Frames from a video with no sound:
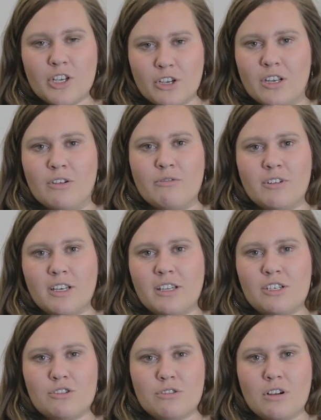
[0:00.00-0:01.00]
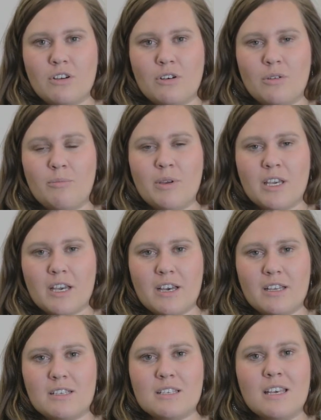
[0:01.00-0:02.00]
you're going to really struggle
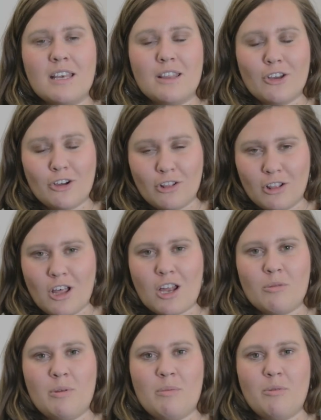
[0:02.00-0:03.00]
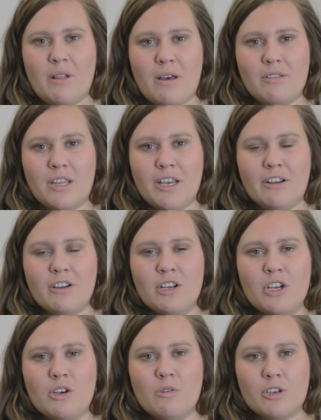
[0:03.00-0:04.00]
because there are a lot of people out there
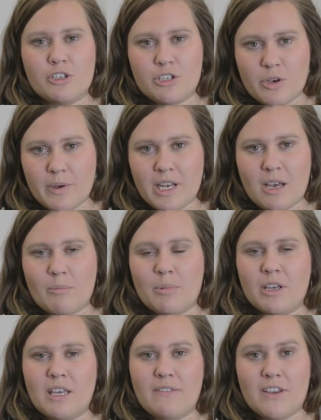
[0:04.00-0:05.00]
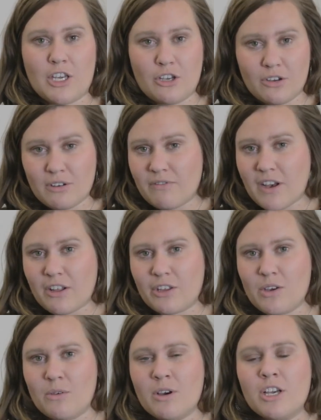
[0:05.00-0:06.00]
who are showing up, giving good
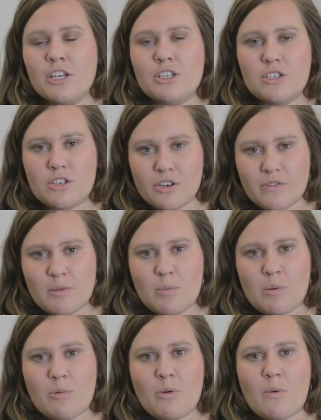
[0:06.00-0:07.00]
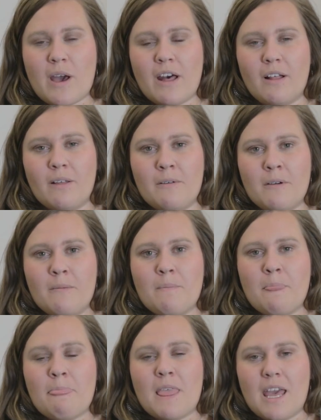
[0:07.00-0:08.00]
value, serving people well,
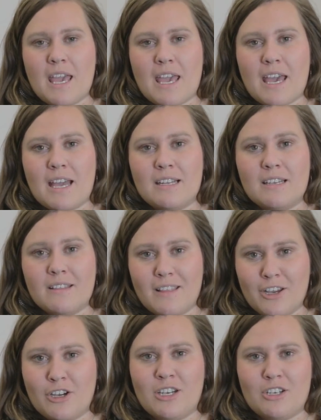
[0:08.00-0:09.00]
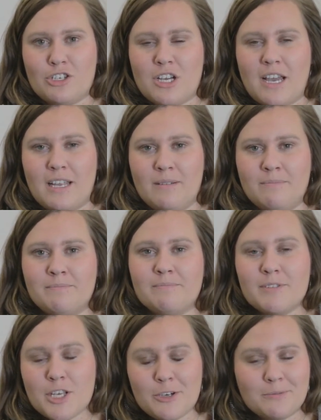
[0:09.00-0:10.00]
and they're going to shine.
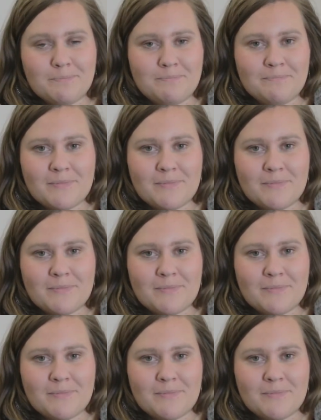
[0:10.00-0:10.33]
So